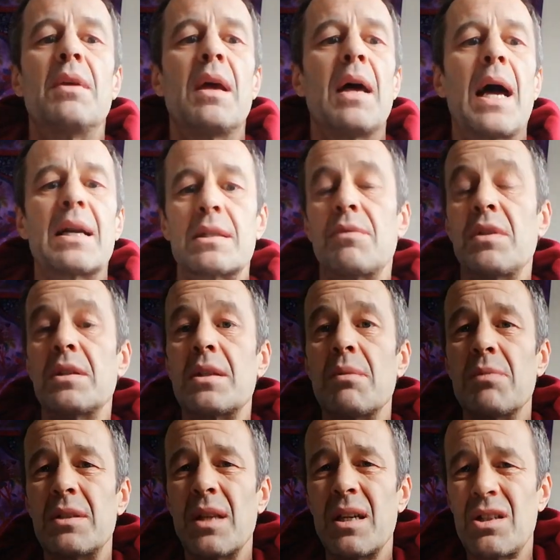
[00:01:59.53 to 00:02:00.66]
acts of
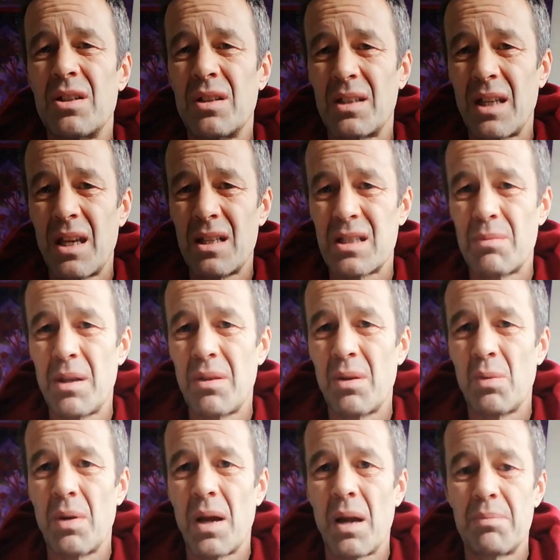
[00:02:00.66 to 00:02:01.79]
intimidation against me that
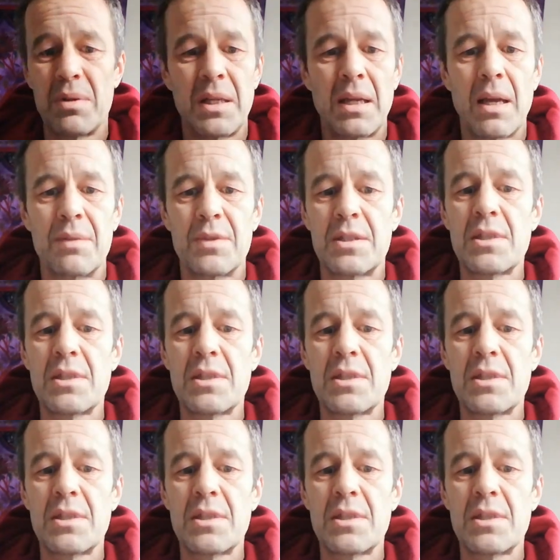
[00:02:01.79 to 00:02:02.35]
were happening at the